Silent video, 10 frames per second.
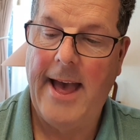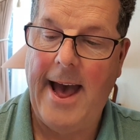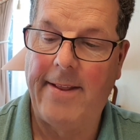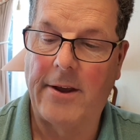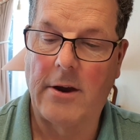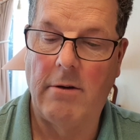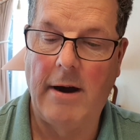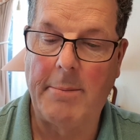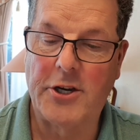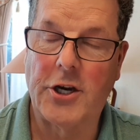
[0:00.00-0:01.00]
and the
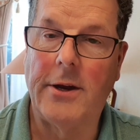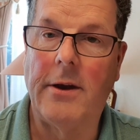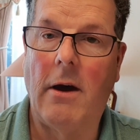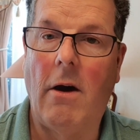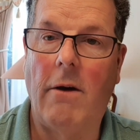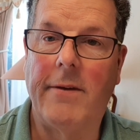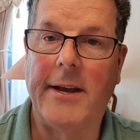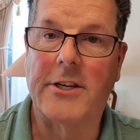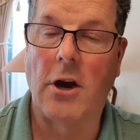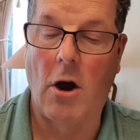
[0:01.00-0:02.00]
corruption of
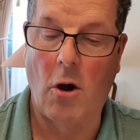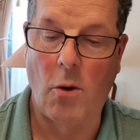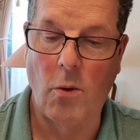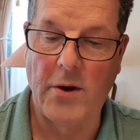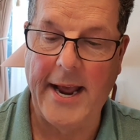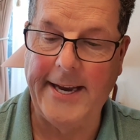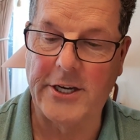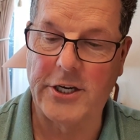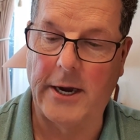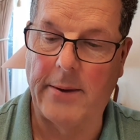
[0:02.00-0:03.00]
his whole
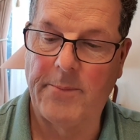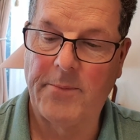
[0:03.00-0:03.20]
nature,